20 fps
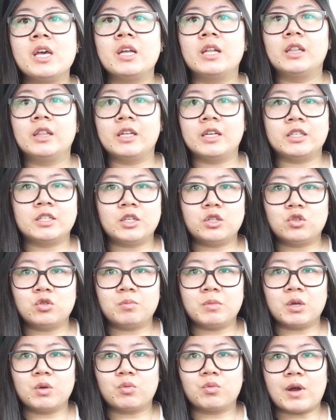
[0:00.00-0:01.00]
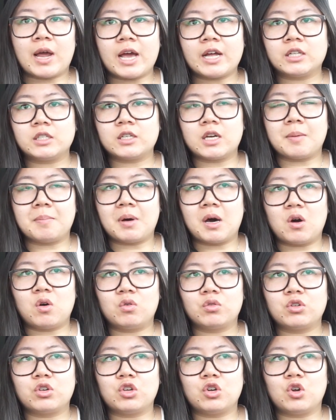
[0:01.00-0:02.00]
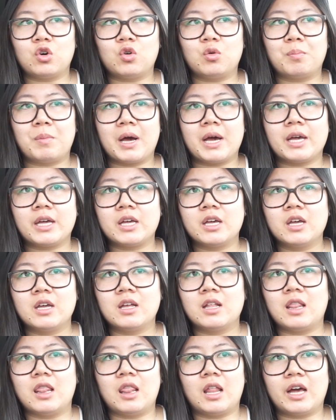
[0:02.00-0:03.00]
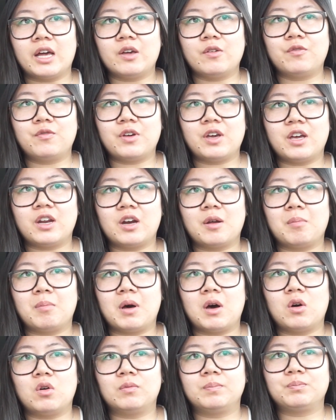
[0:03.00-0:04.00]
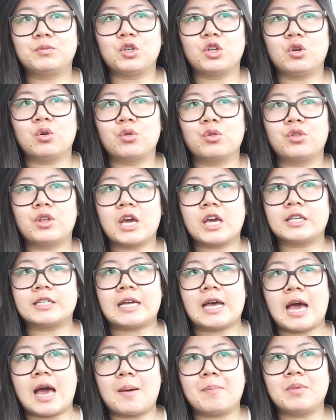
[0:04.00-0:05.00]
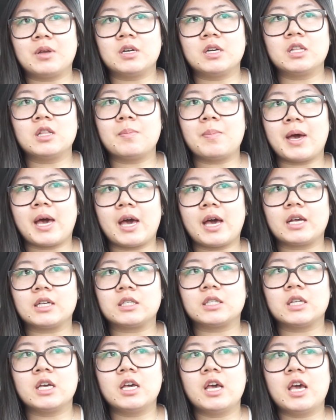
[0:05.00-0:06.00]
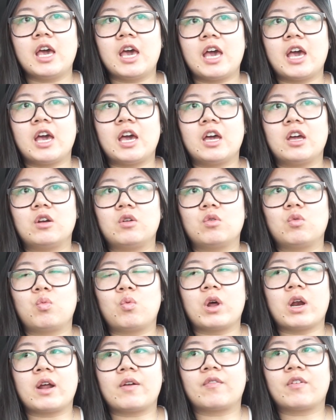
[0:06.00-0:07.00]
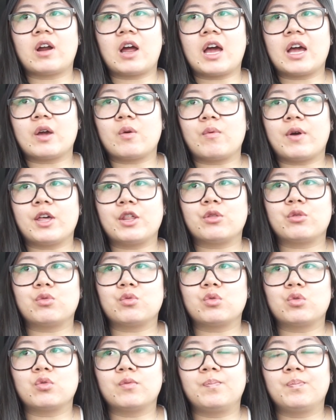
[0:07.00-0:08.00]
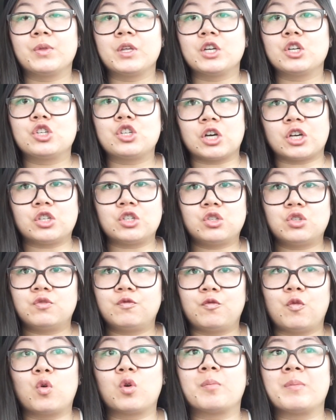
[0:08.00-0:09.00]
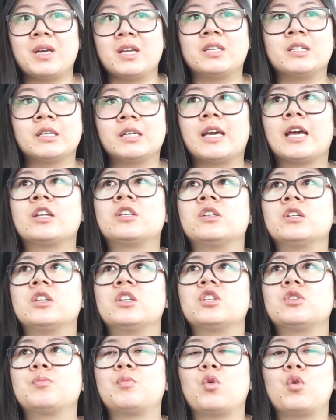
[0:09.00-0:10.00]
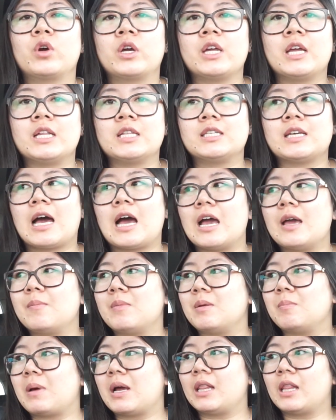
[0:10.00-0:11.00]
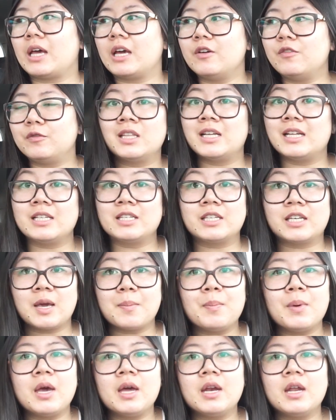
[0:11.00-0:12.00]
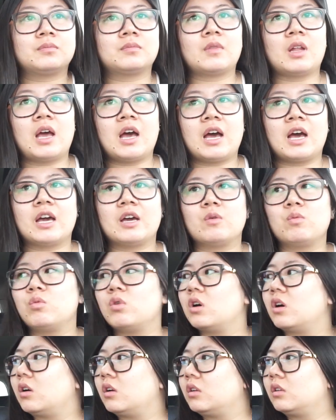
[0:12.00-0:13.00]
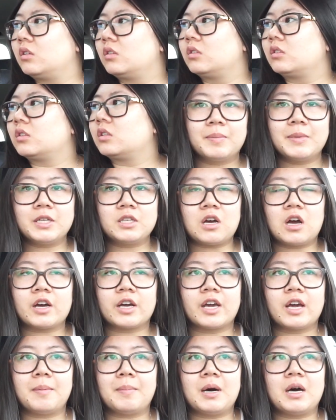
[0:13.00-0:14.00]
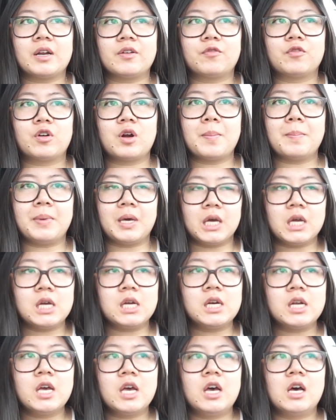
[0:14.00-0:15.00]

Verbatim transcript: listen to me rant about, you know, my life and about, you know, things that happened in the past and whatever I went through just for me to get to this point in time in my life, then skip it. I will be talking about it for a bit,